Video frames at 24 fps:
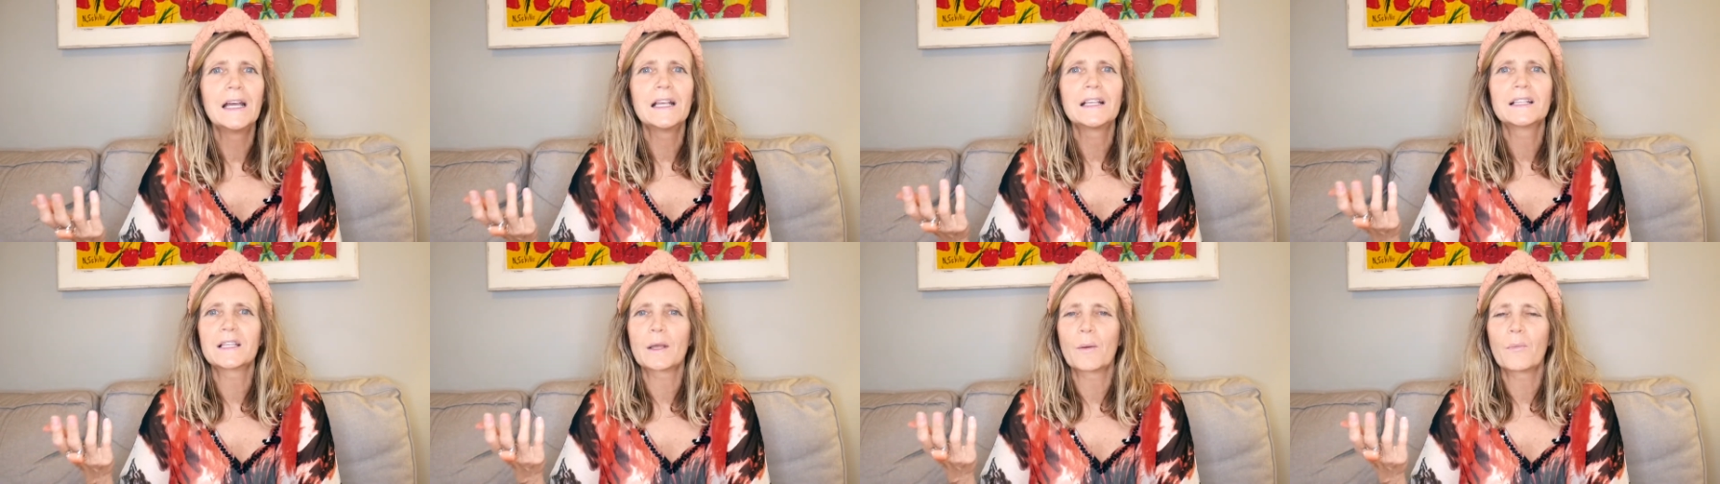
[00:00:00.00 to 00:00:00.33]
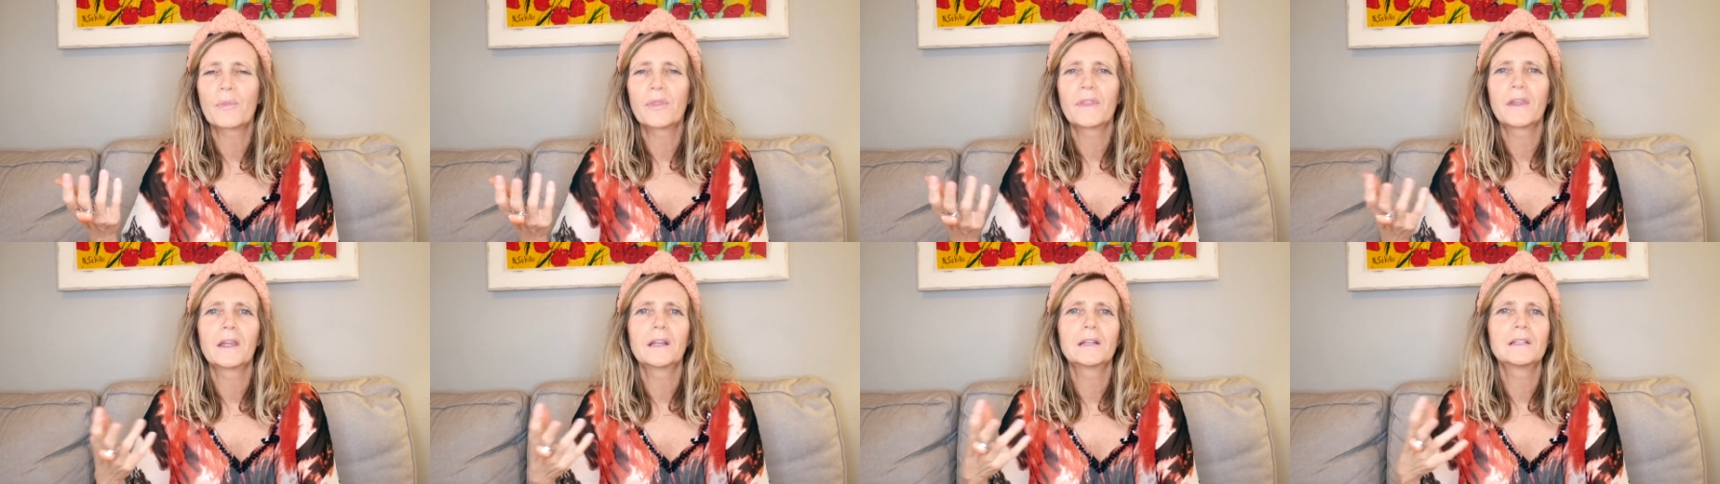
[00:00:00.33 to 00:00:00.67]

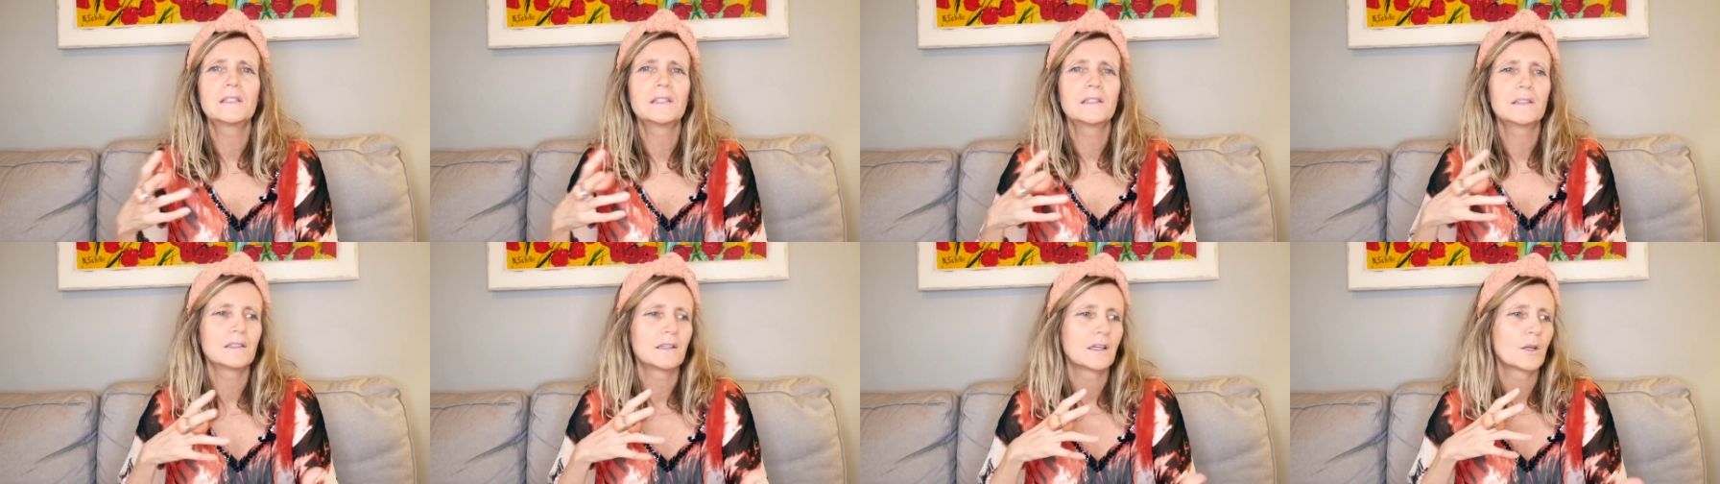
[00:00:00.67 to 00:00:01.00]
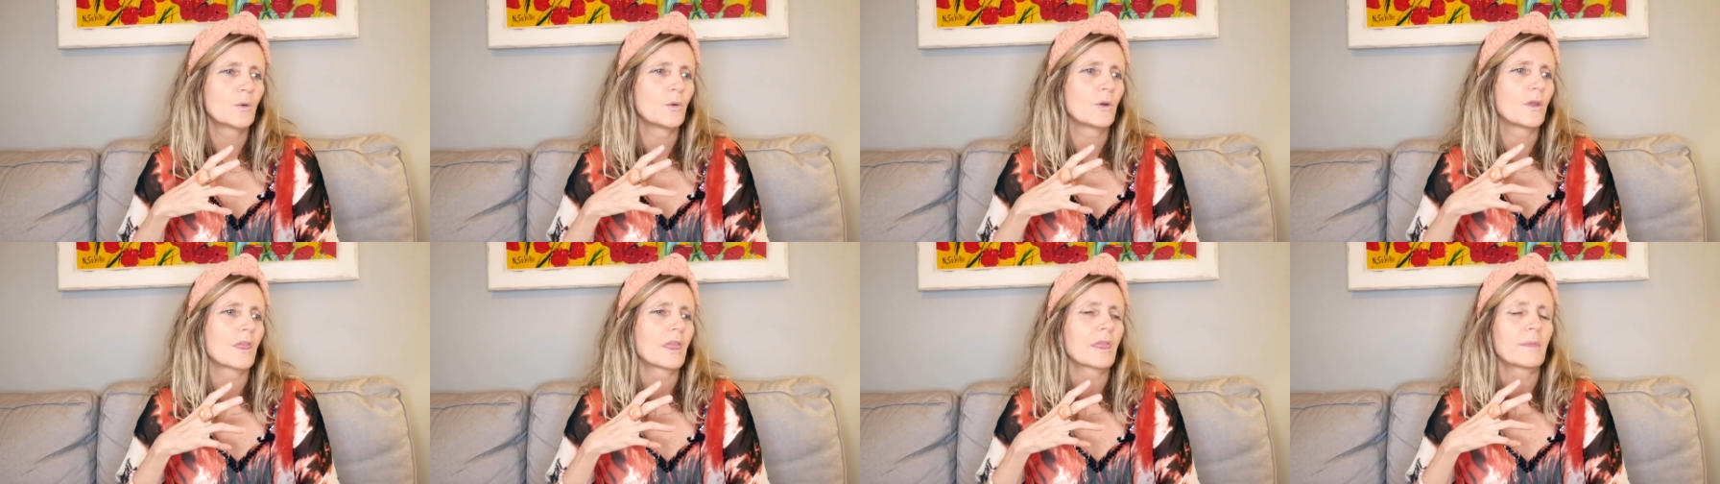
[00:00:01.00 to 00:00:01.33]
something
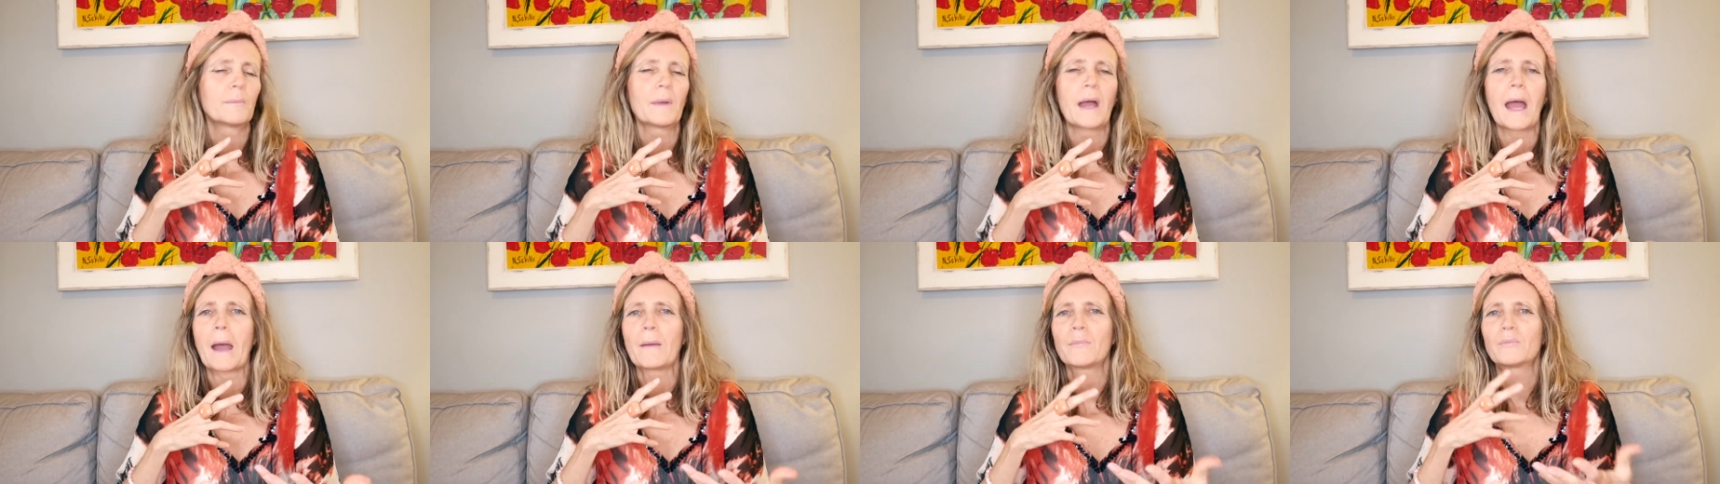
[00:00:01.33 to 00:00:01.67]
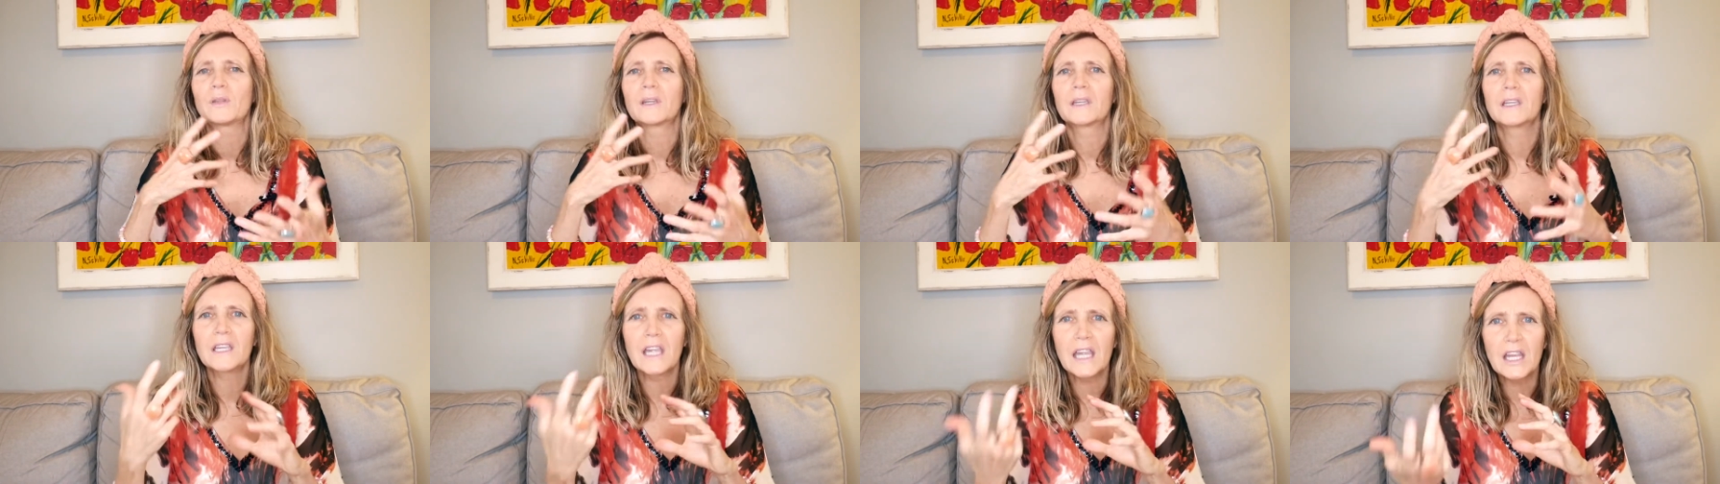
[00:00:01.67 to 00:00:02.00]
dealing with
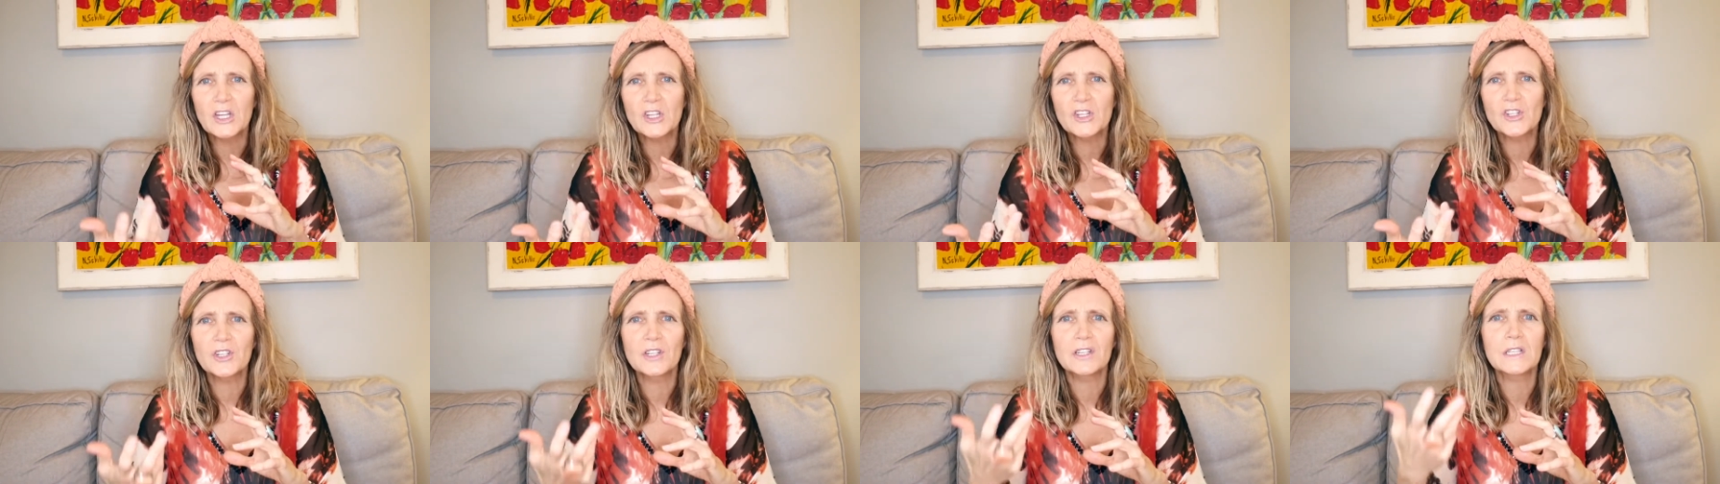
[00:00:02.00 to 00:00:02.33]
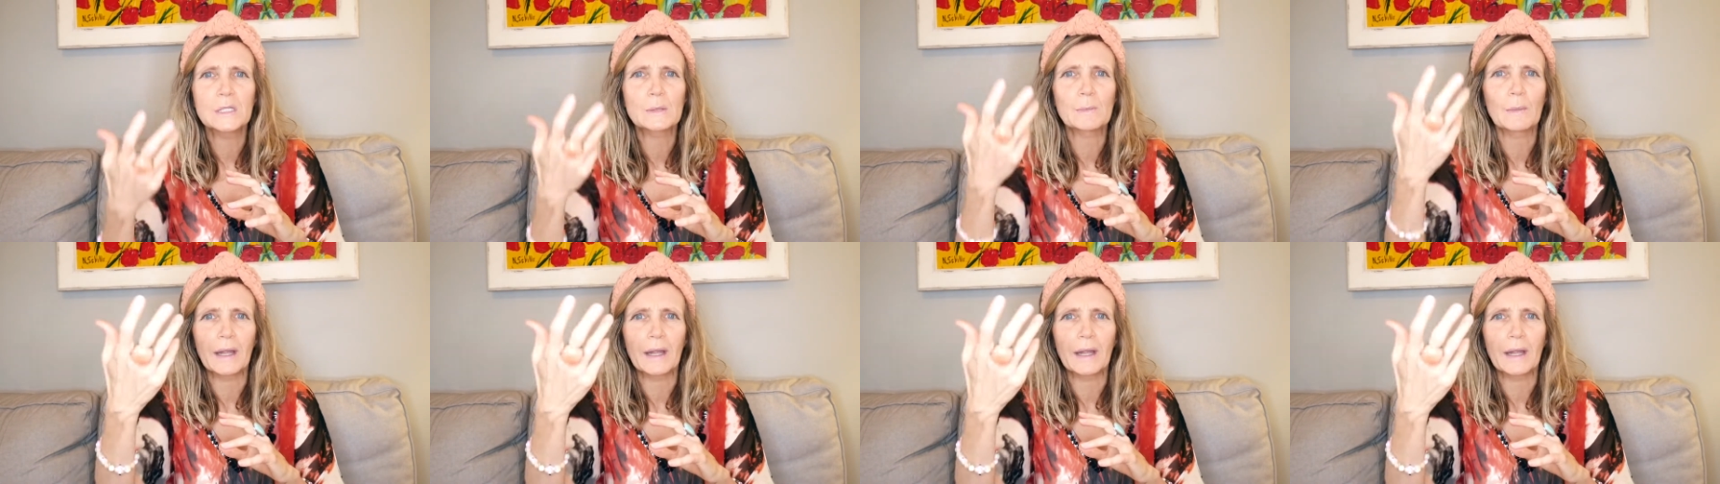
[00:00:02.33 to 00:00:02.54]
applications,